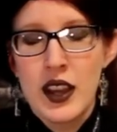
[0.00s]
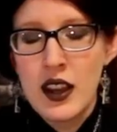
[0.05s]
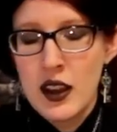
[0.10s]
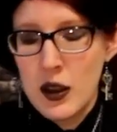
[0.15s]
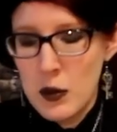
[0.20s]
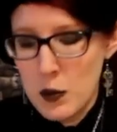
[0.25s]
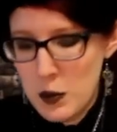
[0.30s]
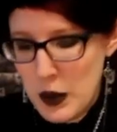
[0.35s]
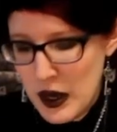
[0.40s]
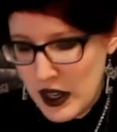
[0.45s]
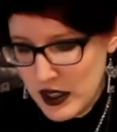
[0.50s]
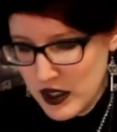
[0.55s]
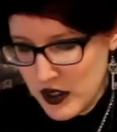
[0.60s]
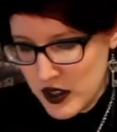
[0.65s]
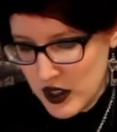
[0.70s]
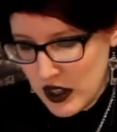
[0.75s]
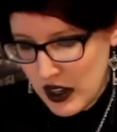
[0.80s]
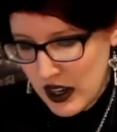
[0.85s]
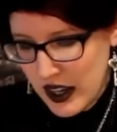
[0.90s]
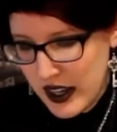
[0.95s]
But
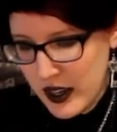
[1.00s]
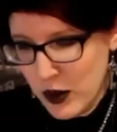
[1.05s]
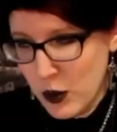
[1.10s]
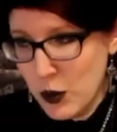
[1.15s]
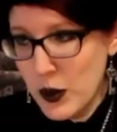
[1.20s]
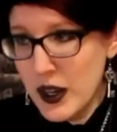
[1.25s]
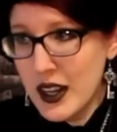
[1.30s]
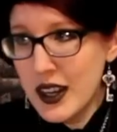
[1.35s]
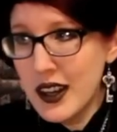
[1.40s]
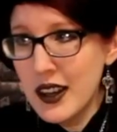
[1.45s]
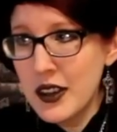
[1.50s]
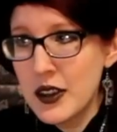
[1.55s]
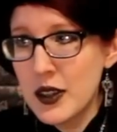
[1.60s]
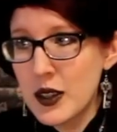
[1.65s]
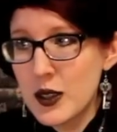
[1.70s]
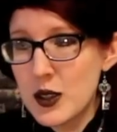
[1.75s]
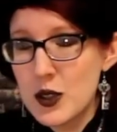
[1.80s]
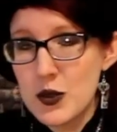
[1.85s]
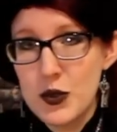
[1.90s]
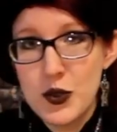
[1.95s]
I will
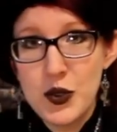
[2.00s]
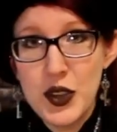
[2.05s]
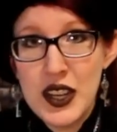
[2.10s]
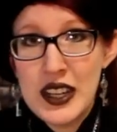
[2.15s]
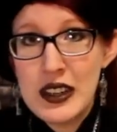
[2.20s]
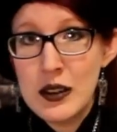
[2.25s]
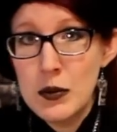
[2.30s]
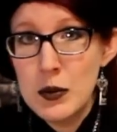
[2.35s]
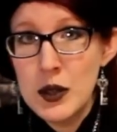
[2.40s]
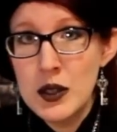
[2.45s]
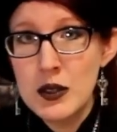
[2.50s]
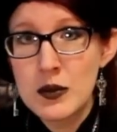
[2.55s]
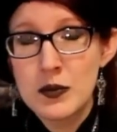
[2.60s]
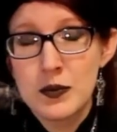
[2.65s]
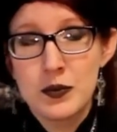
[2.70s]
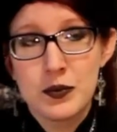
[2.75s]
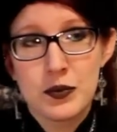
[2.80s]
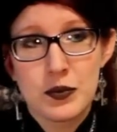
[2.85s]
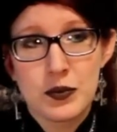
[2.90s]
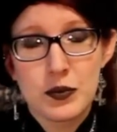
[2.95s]
not film
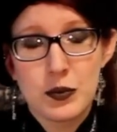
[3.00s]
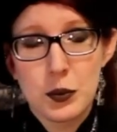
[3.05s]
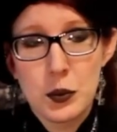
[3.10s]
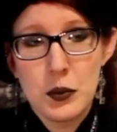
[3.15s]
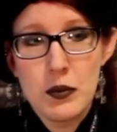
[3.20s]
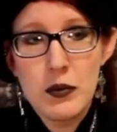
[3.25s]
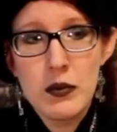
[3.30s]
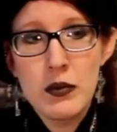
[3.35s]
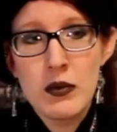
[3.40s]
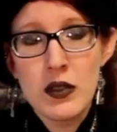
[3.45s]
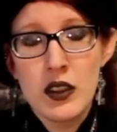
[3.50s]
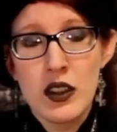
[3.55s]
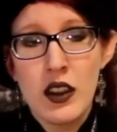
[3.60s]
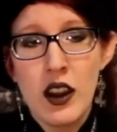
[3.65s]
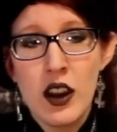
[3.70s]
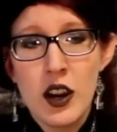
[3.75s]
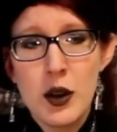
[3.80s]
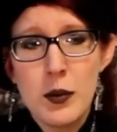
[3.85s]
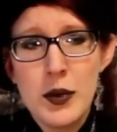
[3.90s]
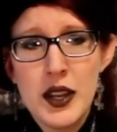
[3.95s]

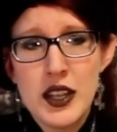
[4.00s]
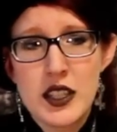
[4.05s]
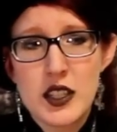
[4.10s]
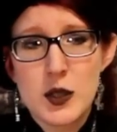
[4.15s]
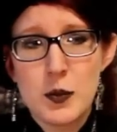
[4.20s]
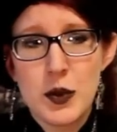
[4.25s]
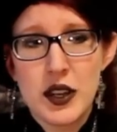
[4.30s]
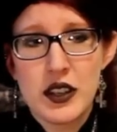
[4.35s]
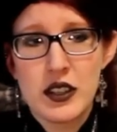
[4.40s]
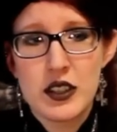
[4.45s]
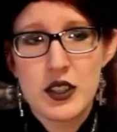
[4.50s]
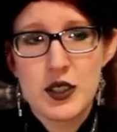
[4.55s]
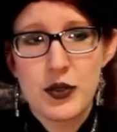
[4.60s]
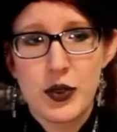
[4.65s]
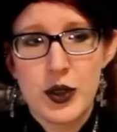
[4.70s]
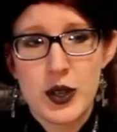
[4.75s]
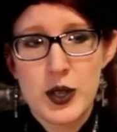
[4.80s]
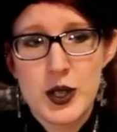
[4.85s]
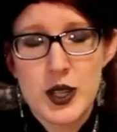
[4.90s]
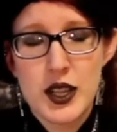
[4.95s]
our meets because
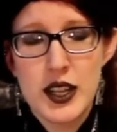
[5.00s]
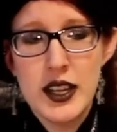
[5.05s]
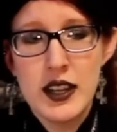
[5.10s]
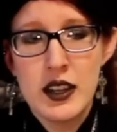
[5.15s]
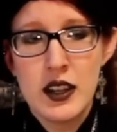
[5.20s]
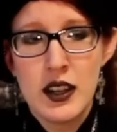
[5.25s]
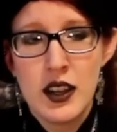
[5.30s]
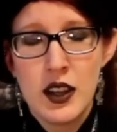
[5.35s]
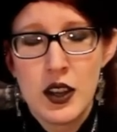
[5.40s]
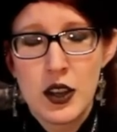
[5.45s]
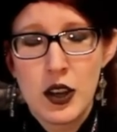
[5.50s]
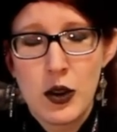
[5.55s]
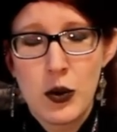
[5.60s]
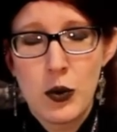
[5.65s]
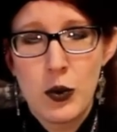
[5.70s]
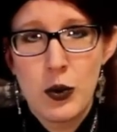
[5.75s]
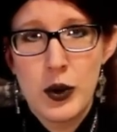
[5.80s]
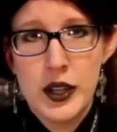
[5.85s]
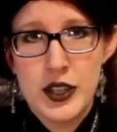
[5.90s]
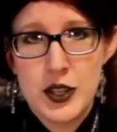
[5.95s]
firstly,
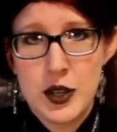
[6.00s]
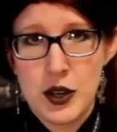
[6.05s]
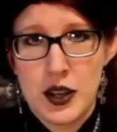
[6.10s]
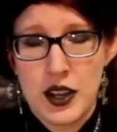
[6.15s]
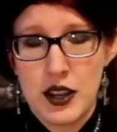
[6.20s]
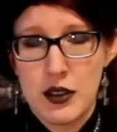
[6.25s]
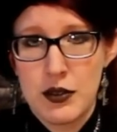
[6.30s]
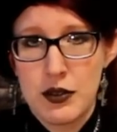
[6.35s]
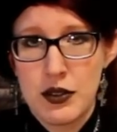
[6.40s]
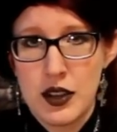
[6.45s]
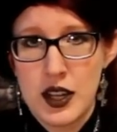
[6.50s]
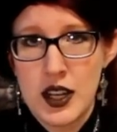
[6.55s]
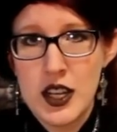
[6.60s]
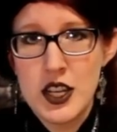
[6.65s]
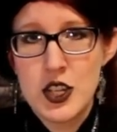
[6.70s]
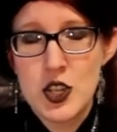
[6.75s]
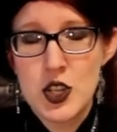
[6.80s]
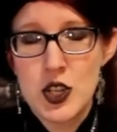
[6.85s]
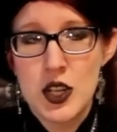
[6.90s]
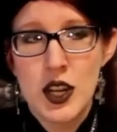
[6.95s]
we talk in
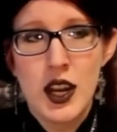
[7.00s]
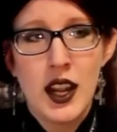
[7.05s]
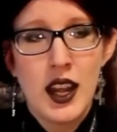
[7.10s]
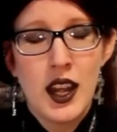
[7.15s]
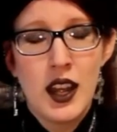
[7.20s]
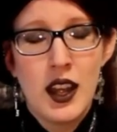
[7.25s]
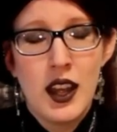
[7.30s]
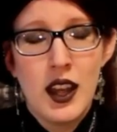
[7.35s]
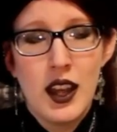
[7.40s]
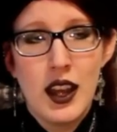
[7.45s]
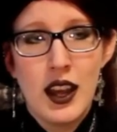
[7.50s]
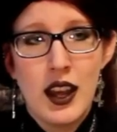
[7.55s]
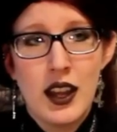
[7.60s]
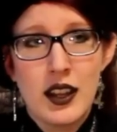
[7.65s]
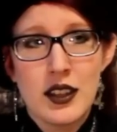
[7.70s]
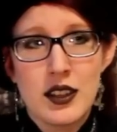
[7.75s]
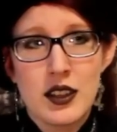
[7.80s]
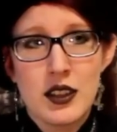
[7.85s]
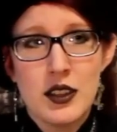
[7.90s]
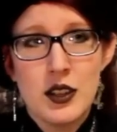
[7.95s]
Finnish,
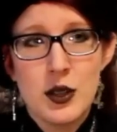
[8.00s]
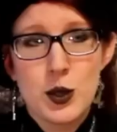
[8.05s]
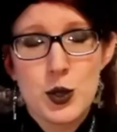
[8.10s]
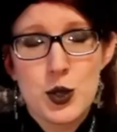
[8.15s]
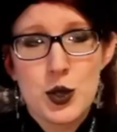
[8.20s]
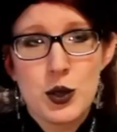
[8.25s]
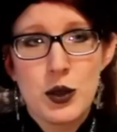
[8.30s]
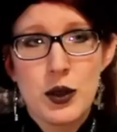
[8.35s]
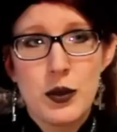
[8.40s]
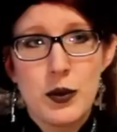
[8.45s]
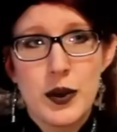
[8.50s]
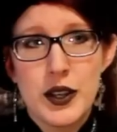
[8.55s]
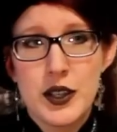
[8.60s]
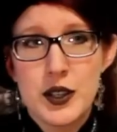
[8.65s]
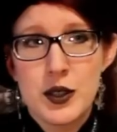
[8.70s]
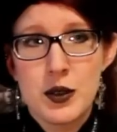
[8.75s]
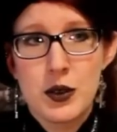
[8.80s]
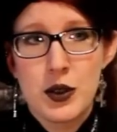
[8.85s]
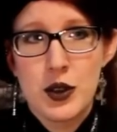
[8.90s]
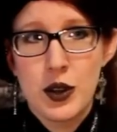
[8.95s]
and usually we
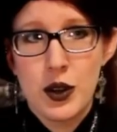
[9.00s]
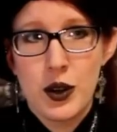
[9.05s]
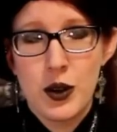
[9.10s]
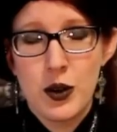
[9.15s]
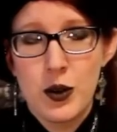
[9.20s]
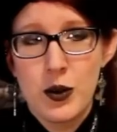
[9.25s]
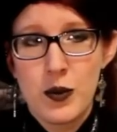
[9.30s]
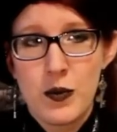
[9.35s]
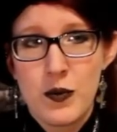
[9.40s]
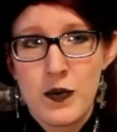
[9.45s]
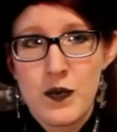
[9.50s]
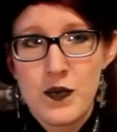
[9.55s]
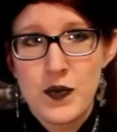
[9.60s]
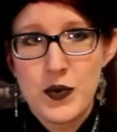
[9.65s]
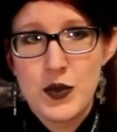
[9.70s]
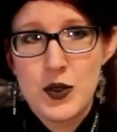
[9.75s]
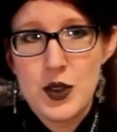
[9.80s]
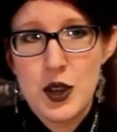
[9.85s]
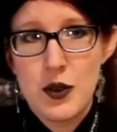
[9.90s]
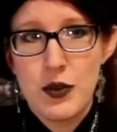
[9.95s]
don't go
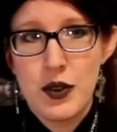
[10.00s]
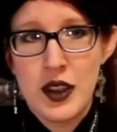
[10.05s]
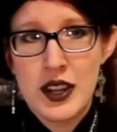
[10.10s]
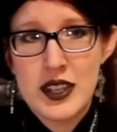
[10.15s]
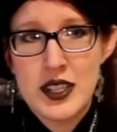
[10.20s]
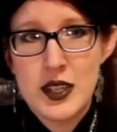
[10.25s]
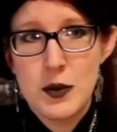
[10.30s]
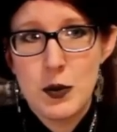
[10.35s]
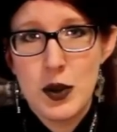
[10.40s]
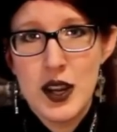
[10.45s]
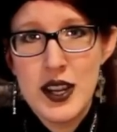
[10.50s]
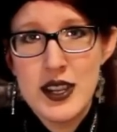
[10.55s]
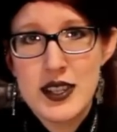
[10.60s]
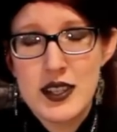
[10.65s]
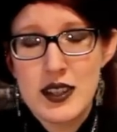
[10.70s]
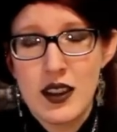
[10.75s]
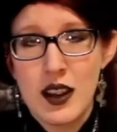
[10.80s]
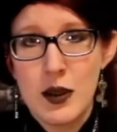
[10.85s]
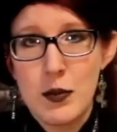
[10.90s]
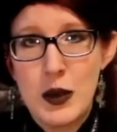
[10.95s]
to a fancy place.
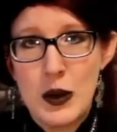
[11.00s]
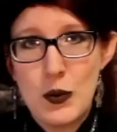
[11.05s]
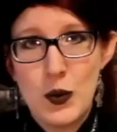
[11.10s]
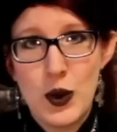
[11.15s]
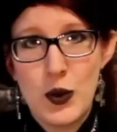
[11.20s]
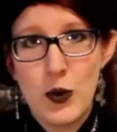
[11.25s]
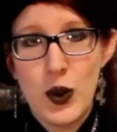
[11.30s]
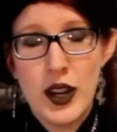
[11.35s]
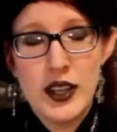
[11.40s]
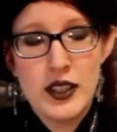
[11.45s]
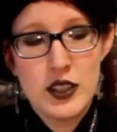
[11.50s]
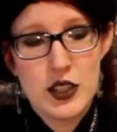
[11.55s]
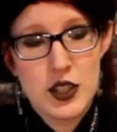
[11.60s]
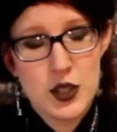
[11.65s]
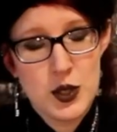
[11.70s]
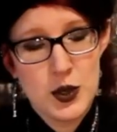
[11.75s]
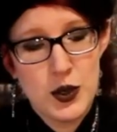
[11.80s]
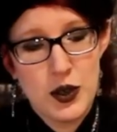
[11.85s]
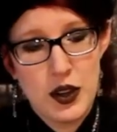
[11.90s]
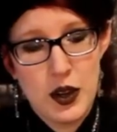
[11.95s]
I mean, we went
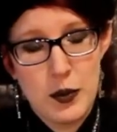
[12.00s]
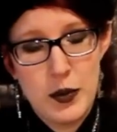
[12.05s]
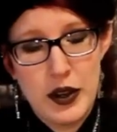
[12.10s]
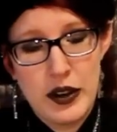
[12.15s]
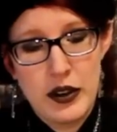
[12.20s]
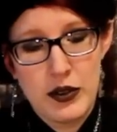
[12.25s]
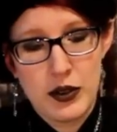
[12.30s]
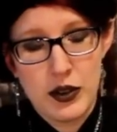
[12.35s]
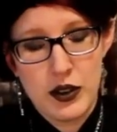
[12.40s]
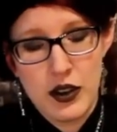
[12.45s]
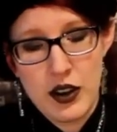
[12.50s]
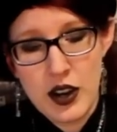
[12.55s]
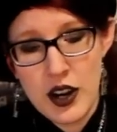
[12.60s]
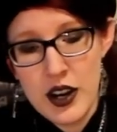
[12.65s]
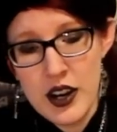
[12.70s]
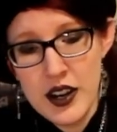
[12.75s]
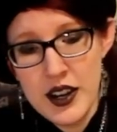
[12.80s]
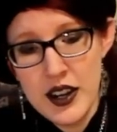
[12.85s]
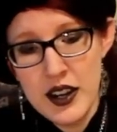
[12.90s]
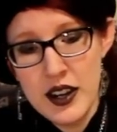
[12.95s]
to a beautiful
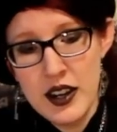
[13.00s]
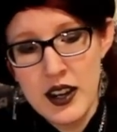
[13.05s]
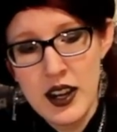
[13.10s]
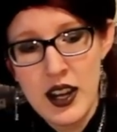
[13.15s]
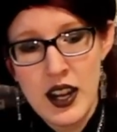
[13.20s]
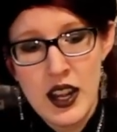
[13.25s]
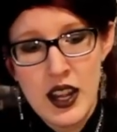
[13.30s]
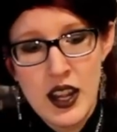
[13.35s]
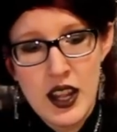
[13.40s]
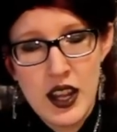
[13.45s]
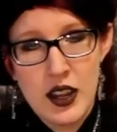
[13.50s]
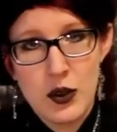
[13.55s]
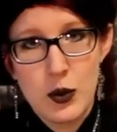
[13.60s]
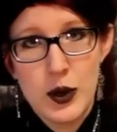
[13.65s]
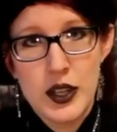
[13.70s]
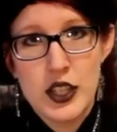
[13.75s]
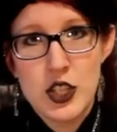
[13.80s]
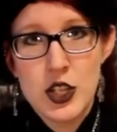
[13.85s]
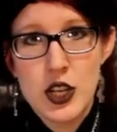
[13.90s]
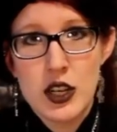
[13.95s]
garden, and
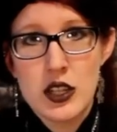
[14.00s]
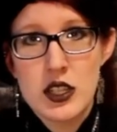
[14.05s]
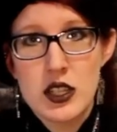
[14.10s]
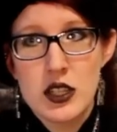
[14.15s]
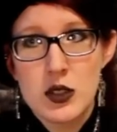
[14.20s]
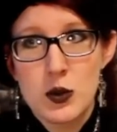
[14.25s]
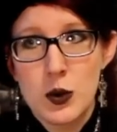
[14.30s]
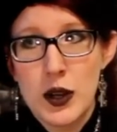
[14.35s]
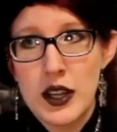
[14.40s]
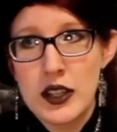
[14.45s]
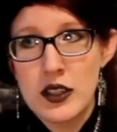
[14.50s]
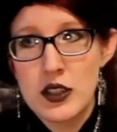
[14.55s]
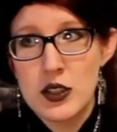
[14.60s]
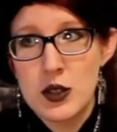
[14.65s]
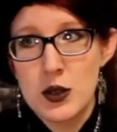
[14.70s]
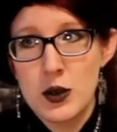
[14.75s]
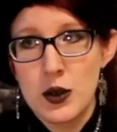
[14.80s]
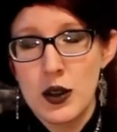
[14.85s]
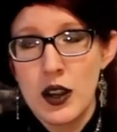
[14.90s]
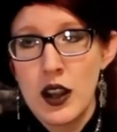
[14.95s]
we just went
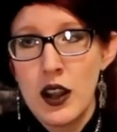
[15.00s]
to